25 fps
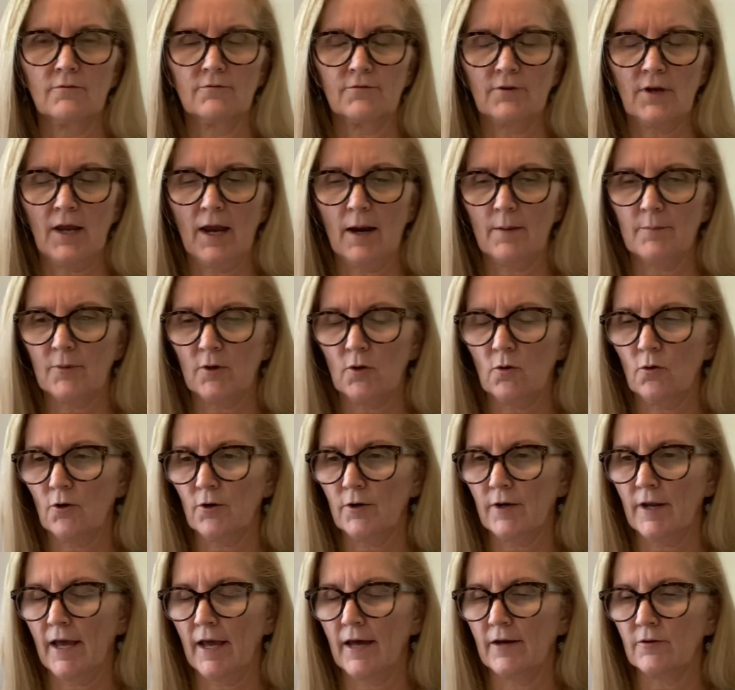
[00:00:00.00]

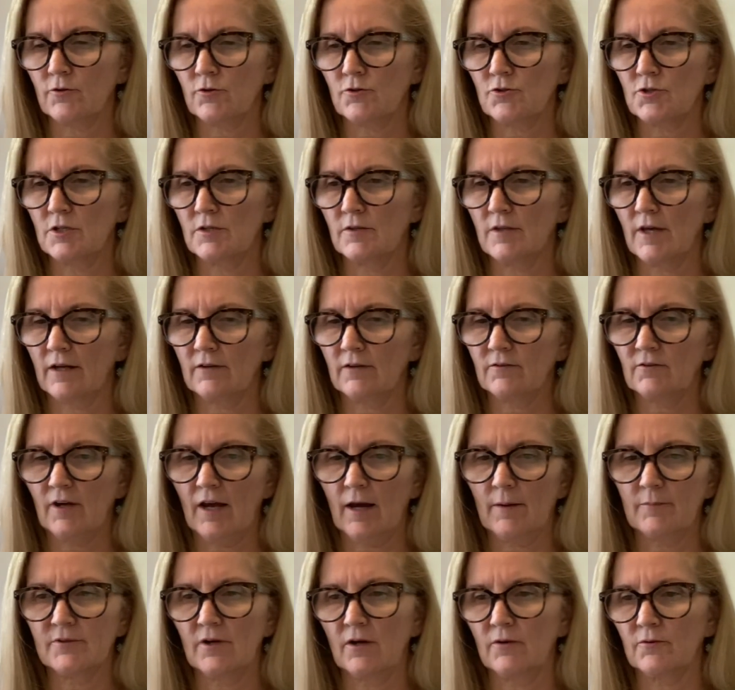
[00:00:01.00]
Capricorn energy, that
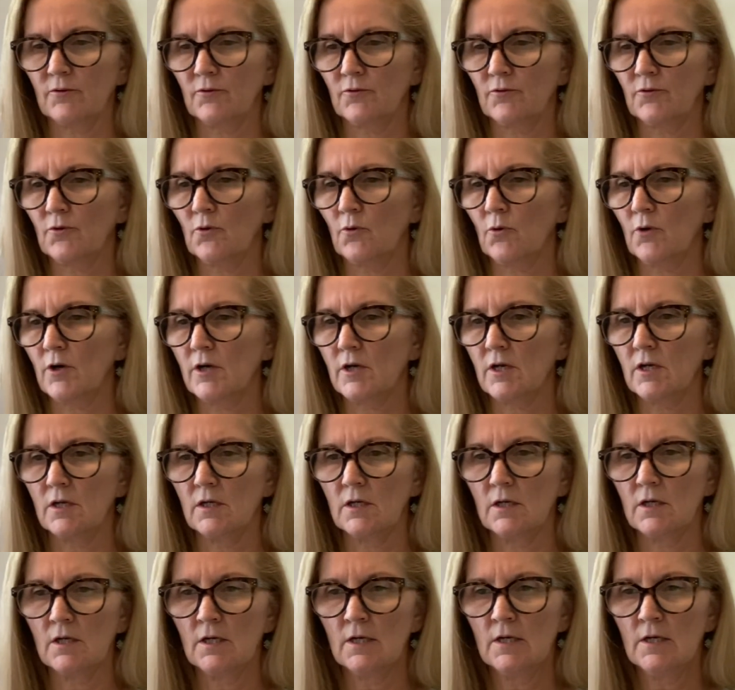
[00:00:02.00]
top-down
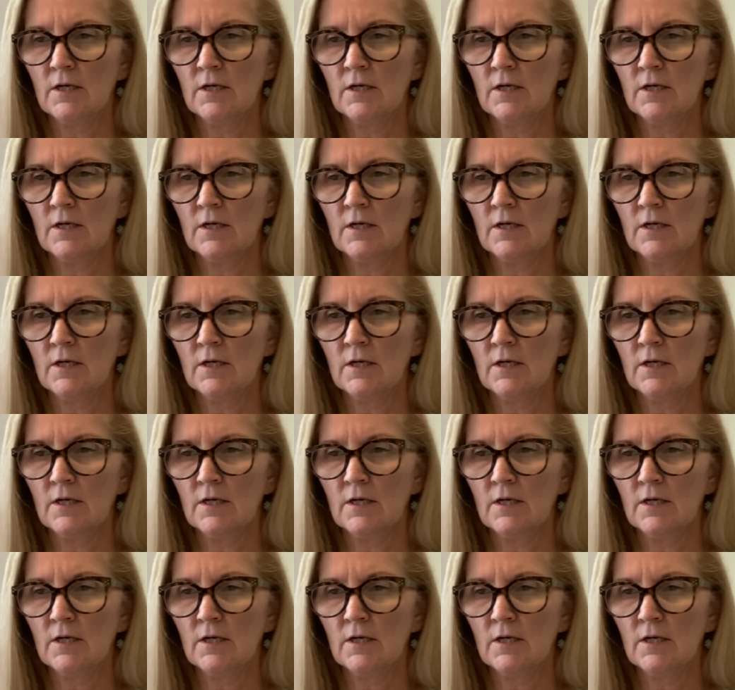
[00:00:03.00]
authority,